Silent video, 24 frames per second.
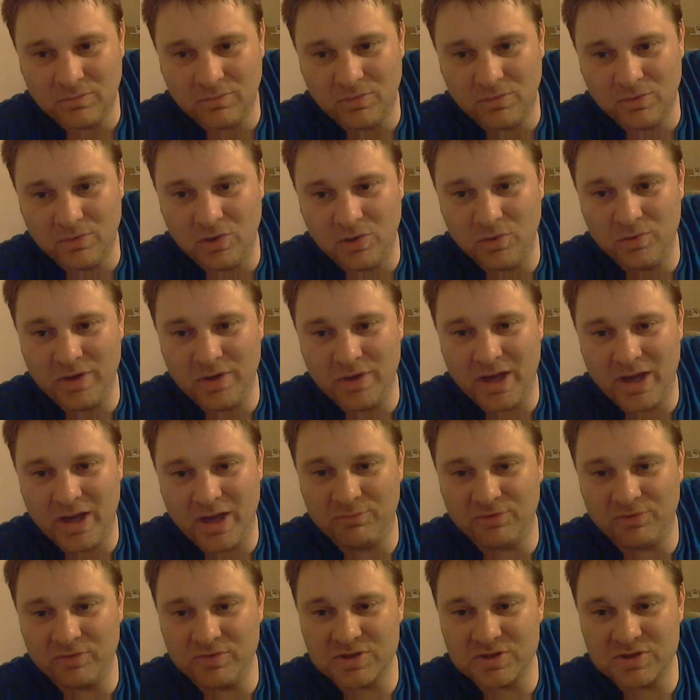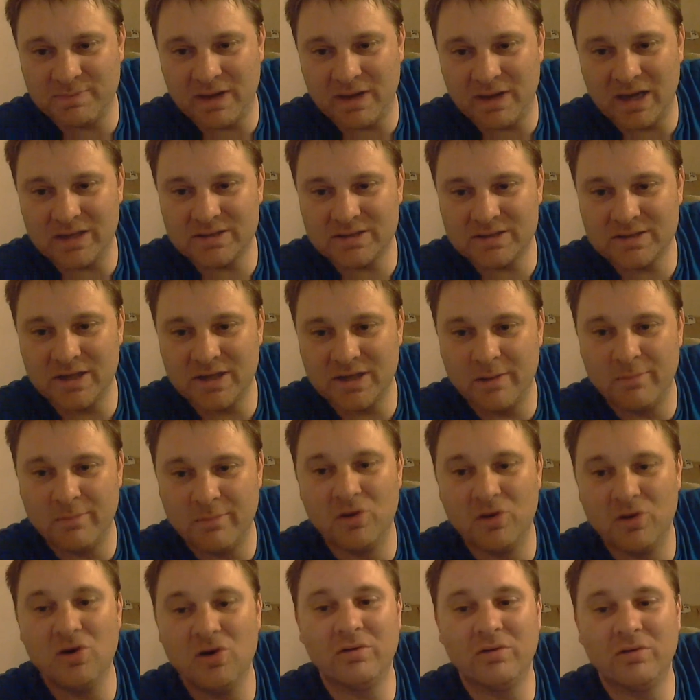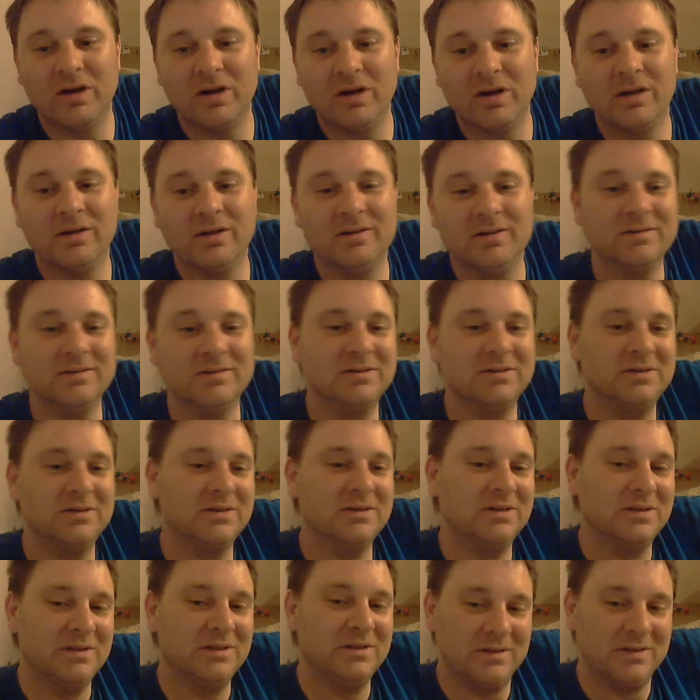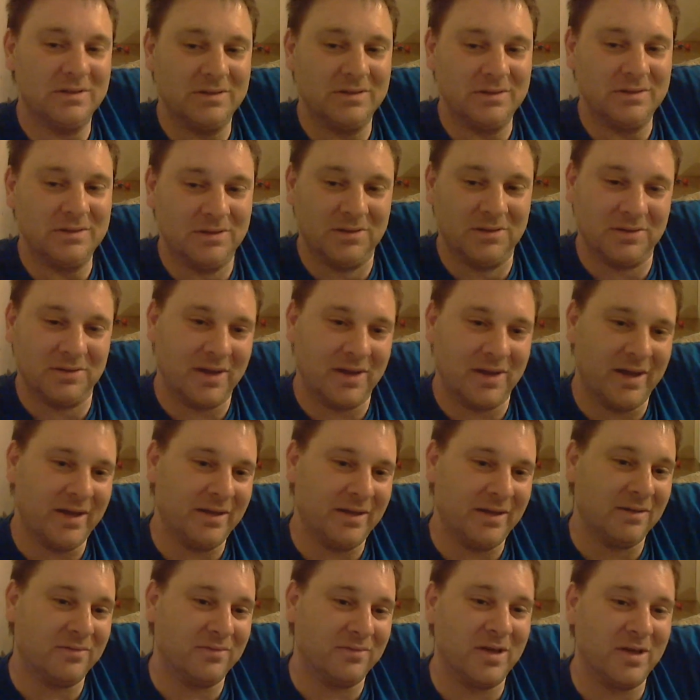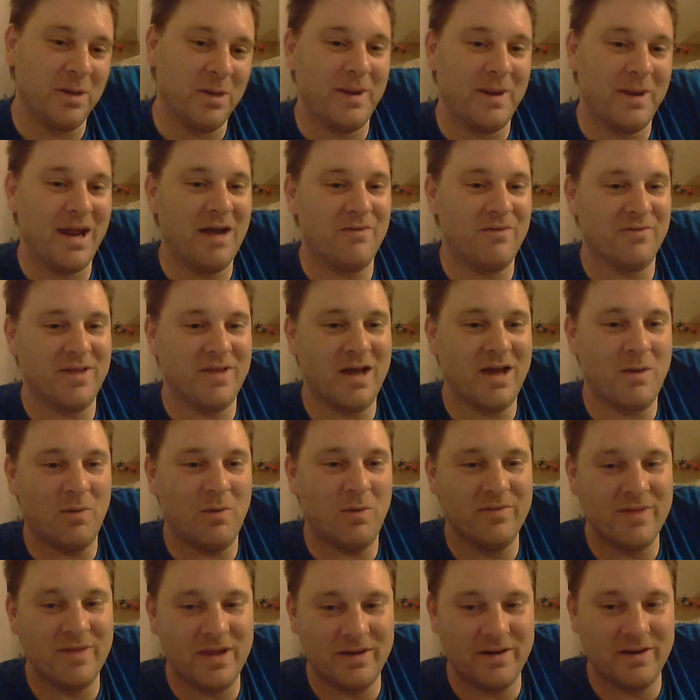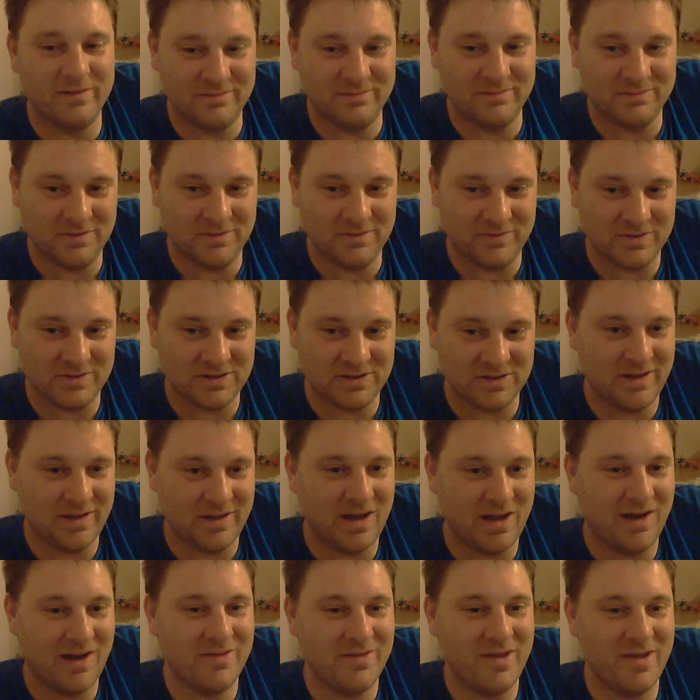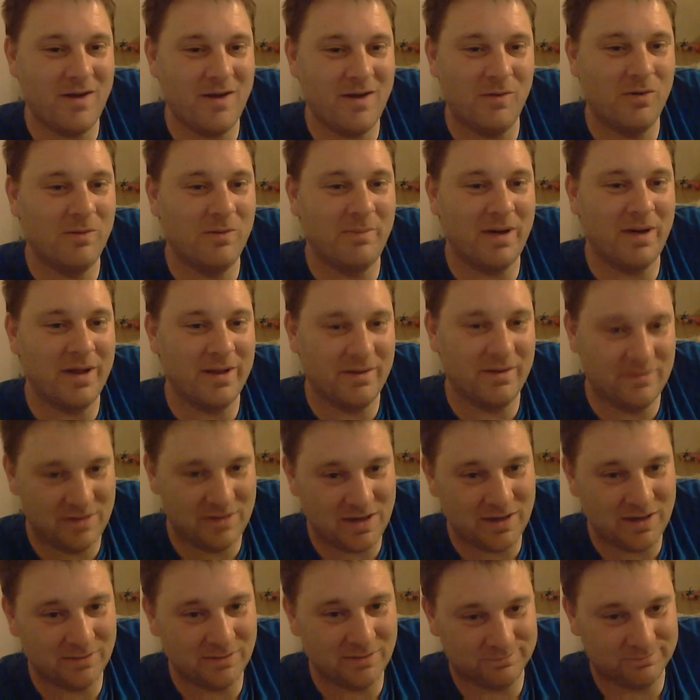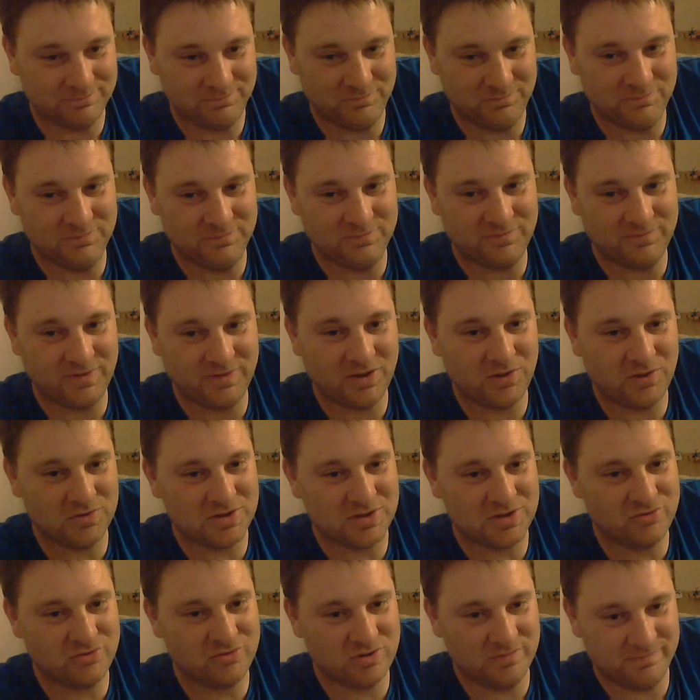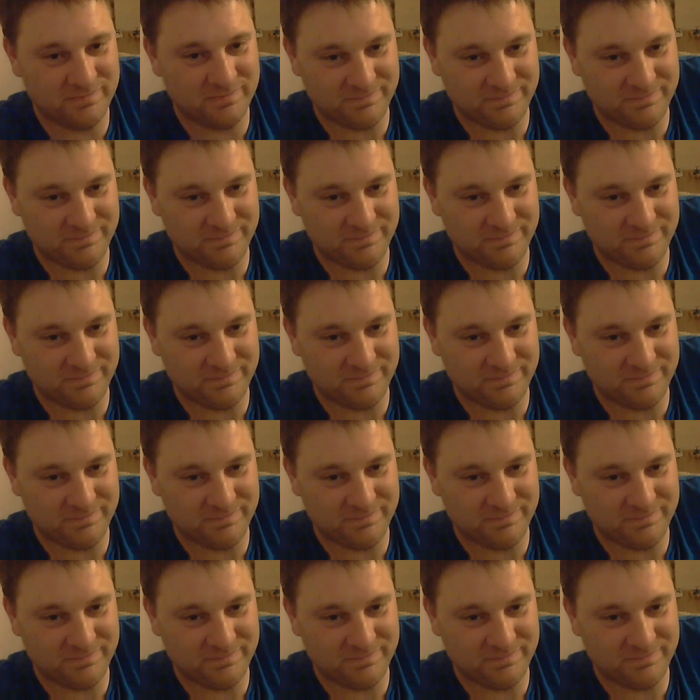New name for aspartame. Oh, all right. Okay, I'll have to keep an eye out for that one then. So if I see that on there, I won't buy it. All right. Thank you, Sandra.